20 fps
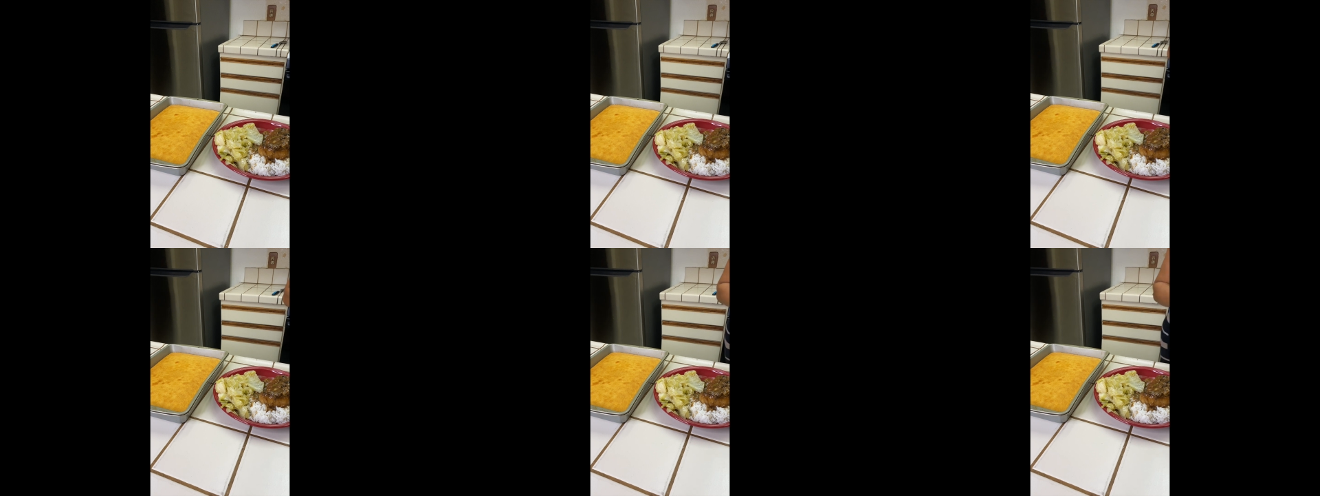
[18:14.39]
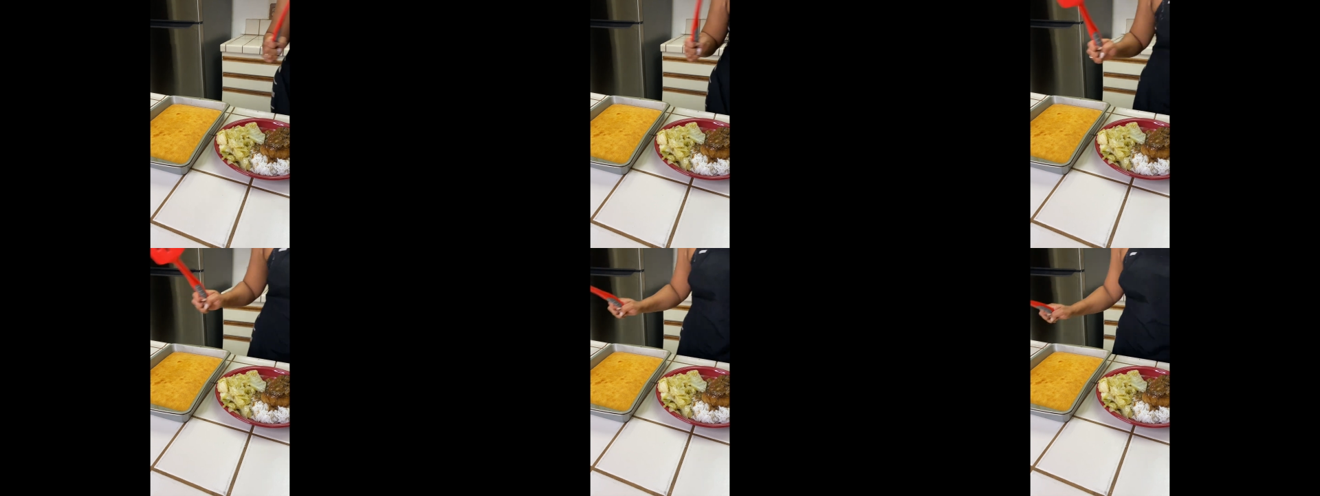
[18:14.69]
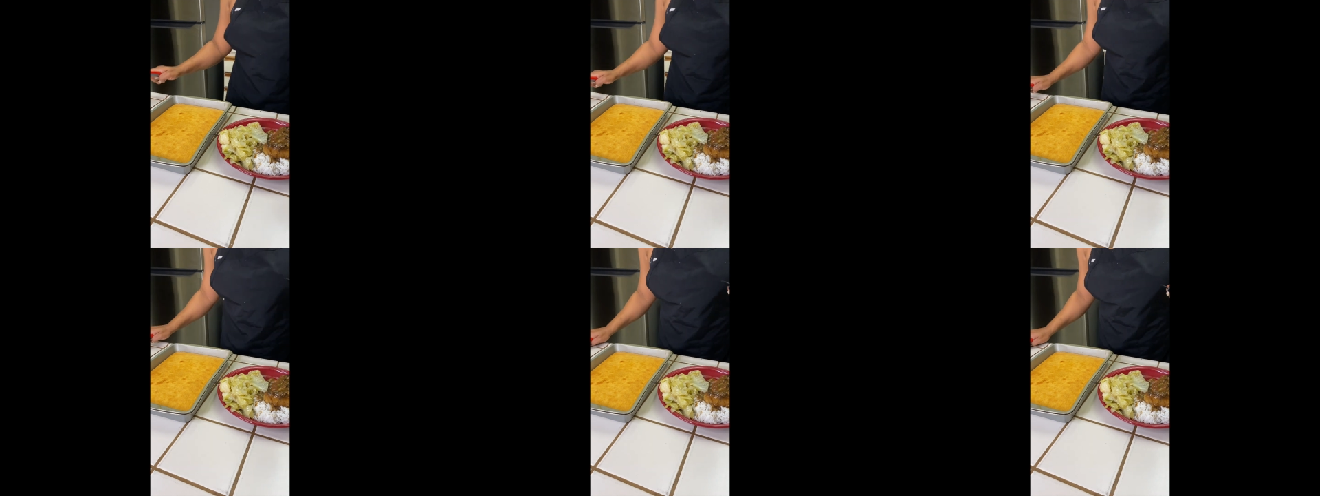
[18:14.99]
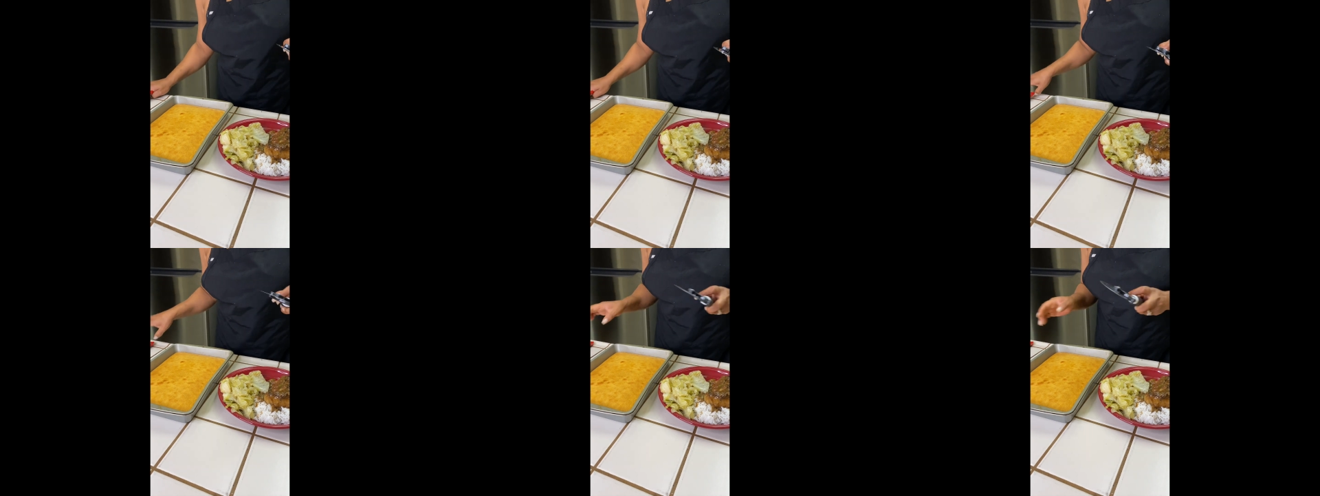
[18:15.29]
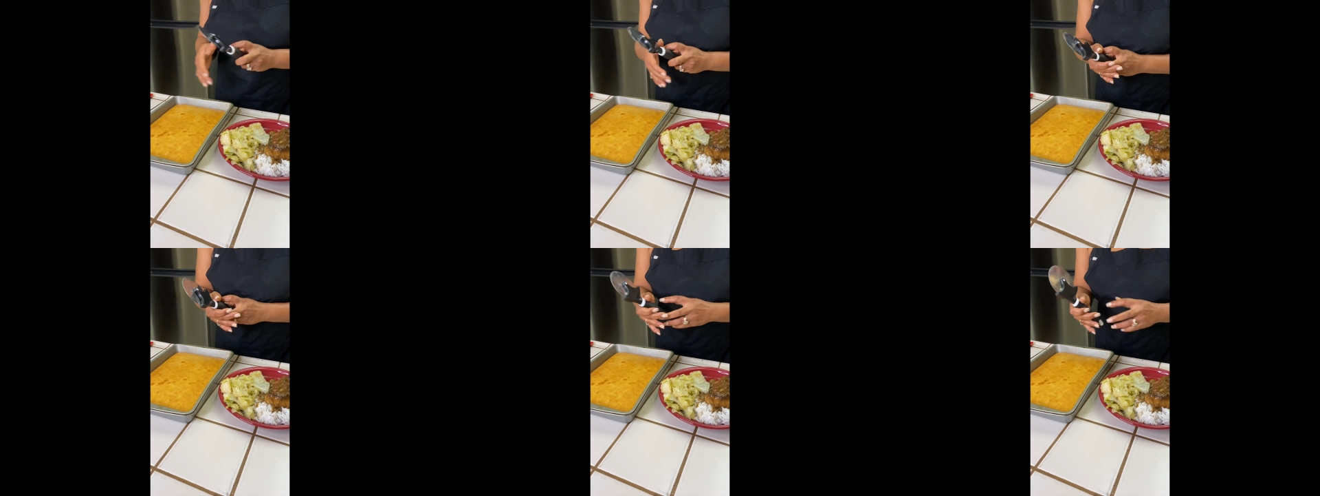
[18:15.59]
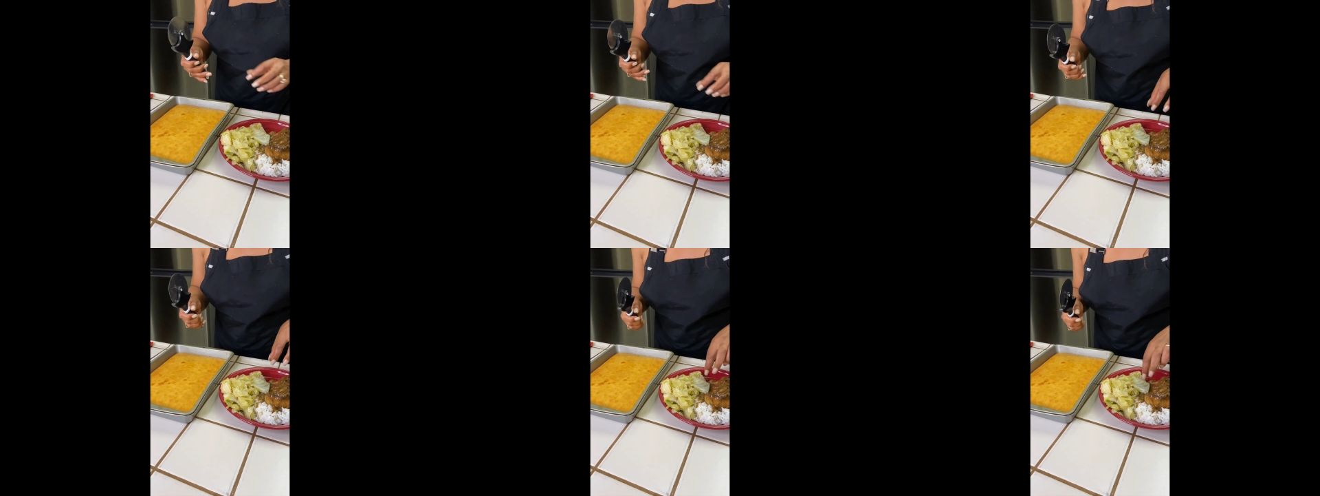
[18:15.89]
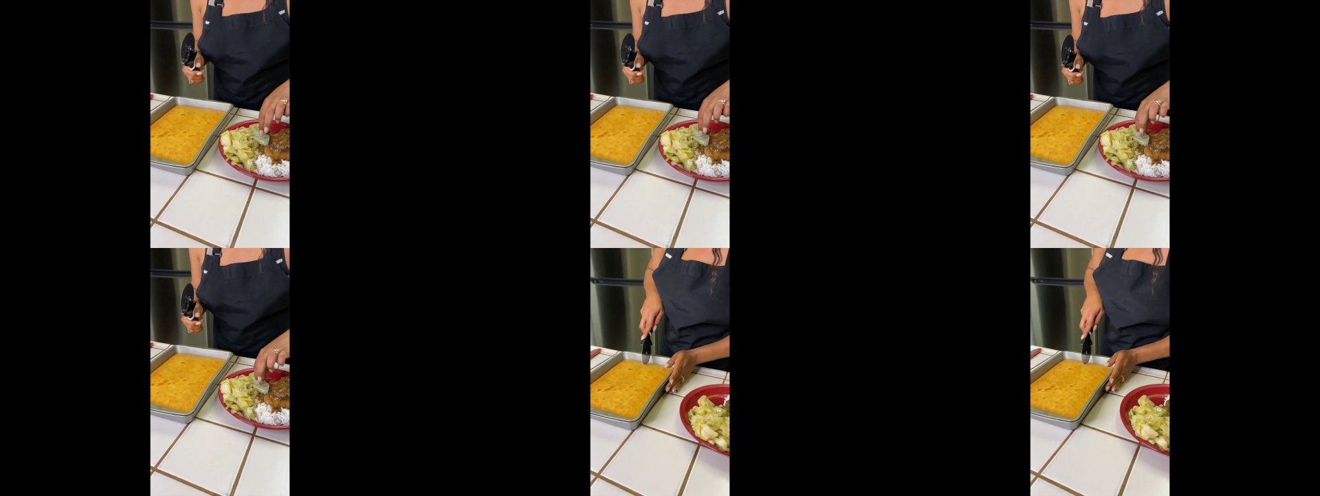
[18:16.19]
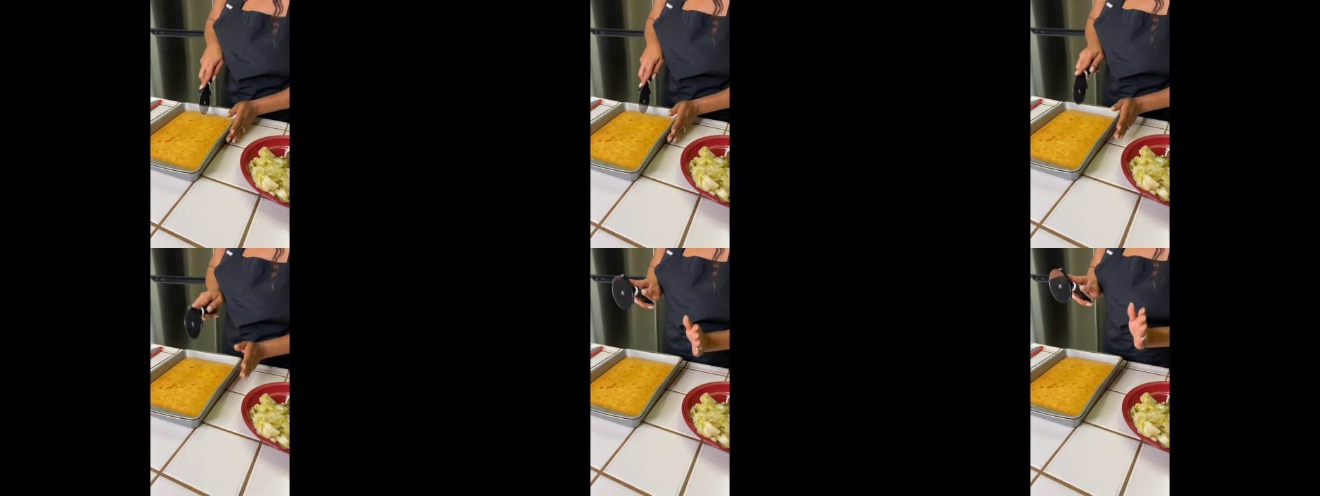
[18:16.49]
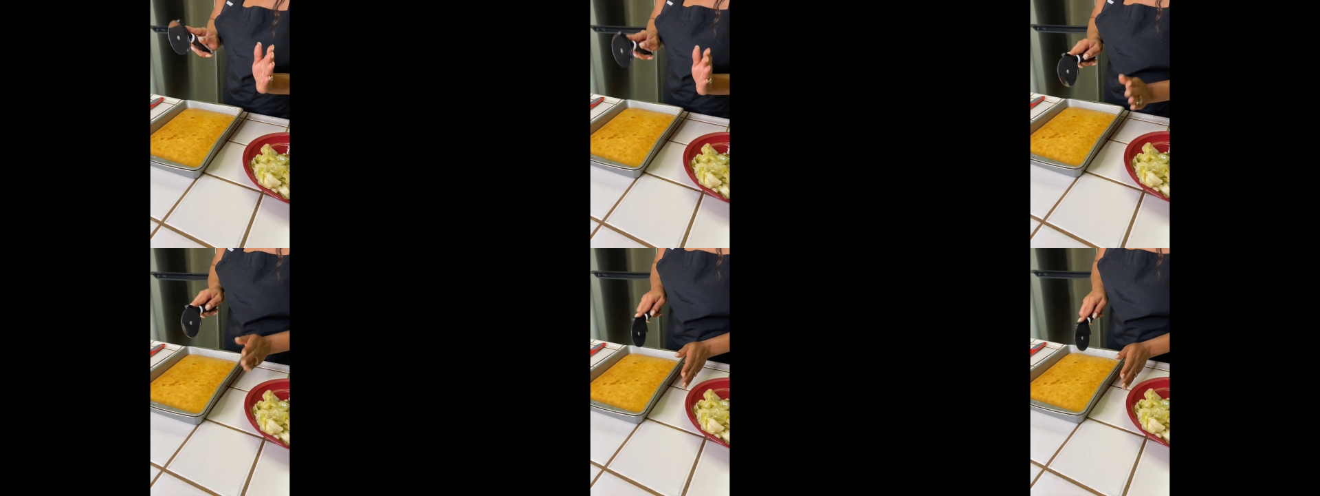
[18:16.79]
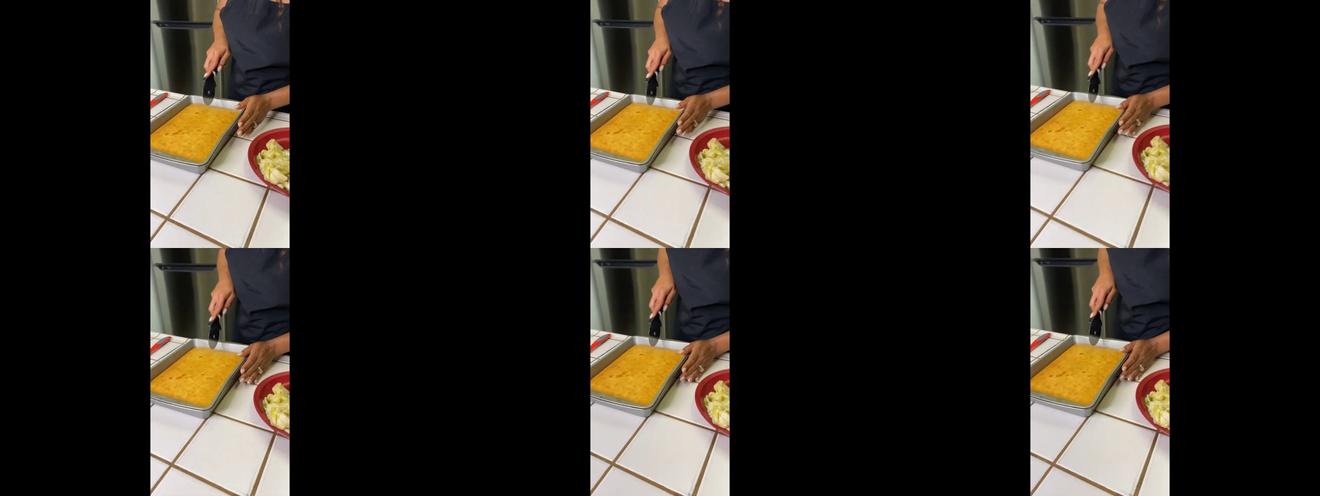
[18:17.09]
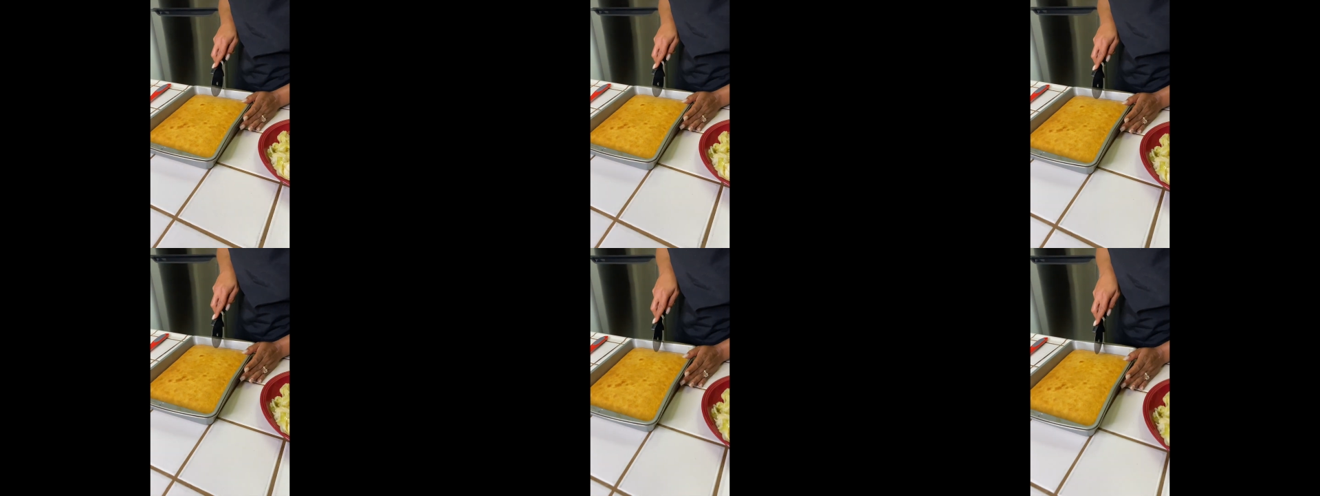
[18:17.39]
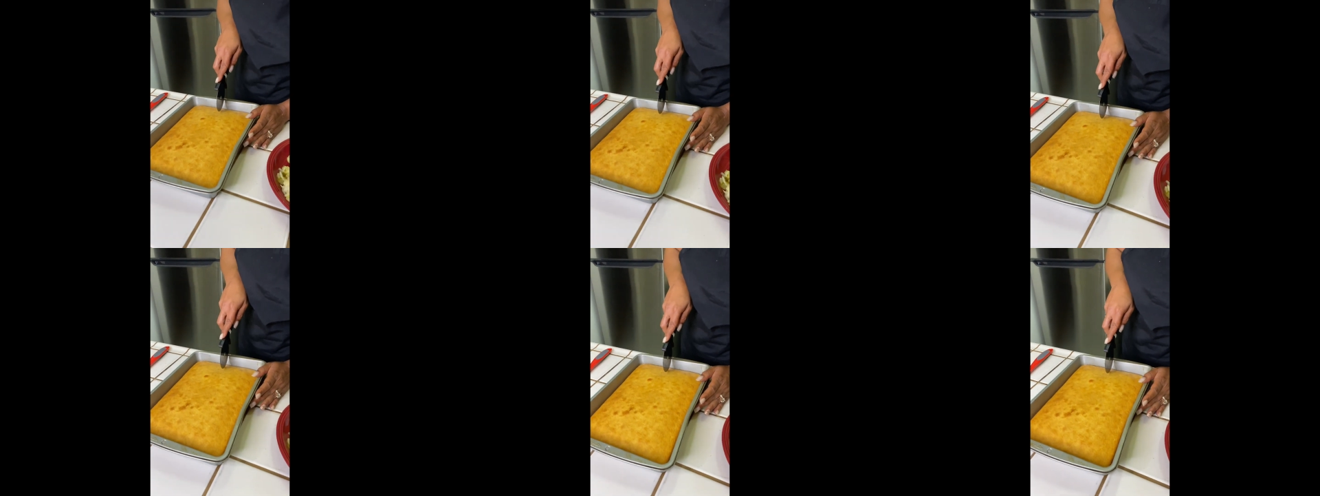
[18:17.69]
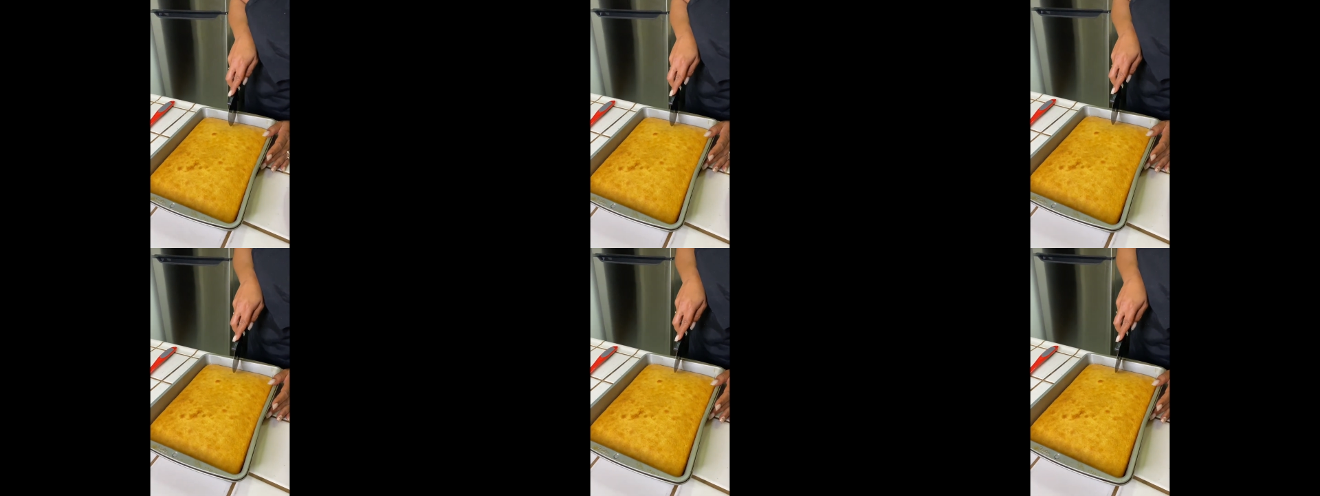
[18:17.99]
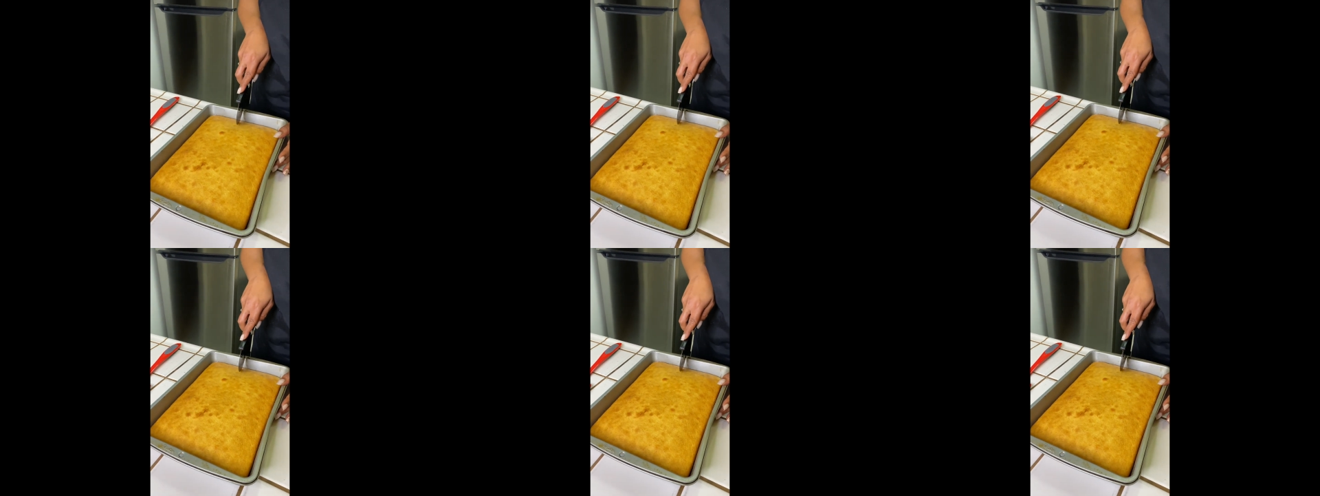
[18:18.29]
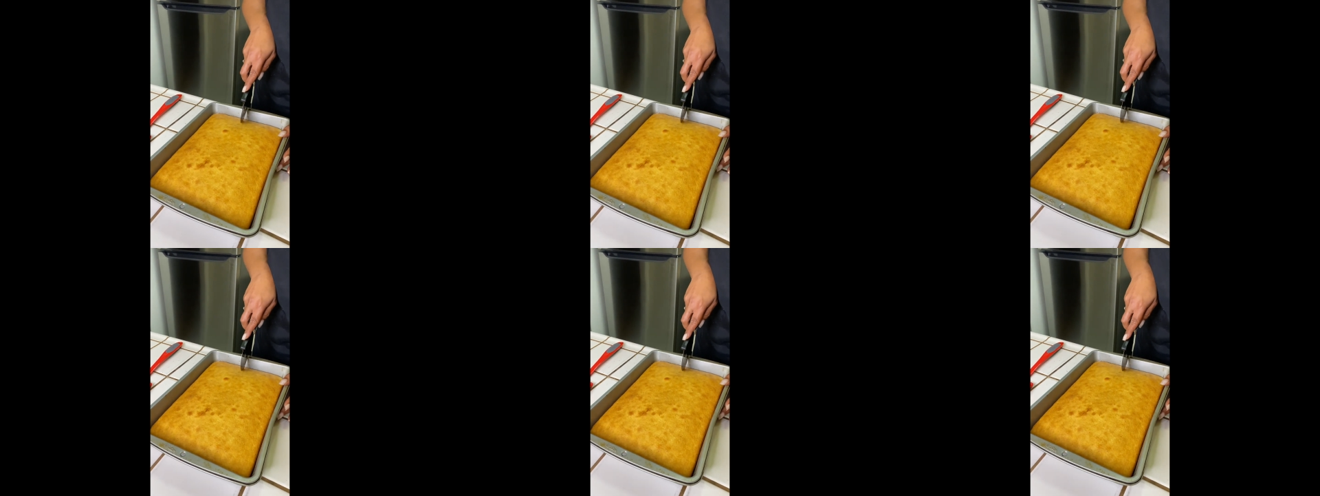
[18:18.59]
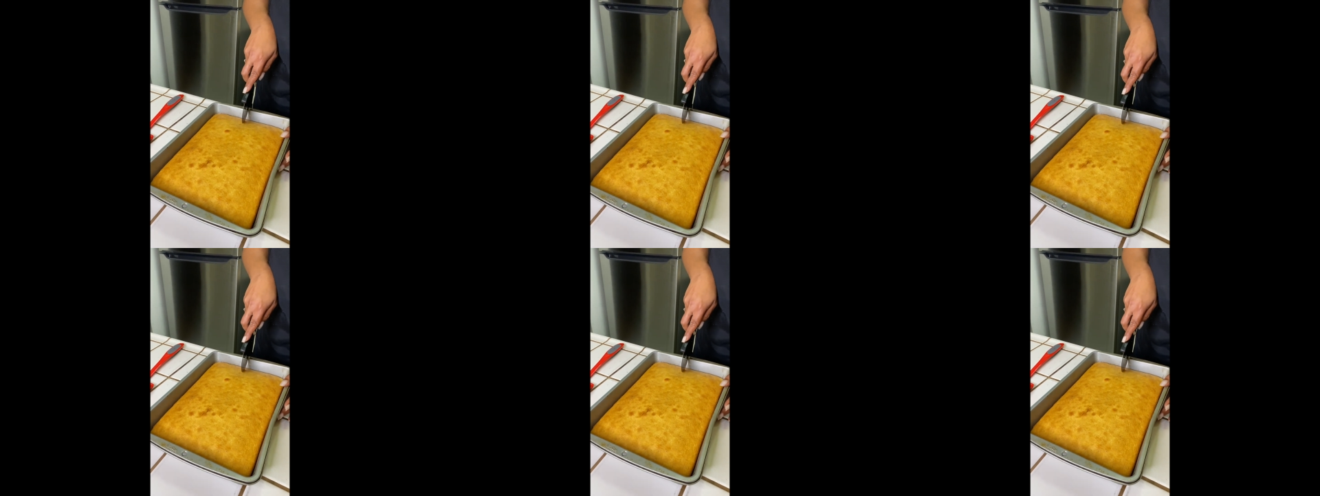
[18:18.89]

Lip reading: [unreadable: no face in view]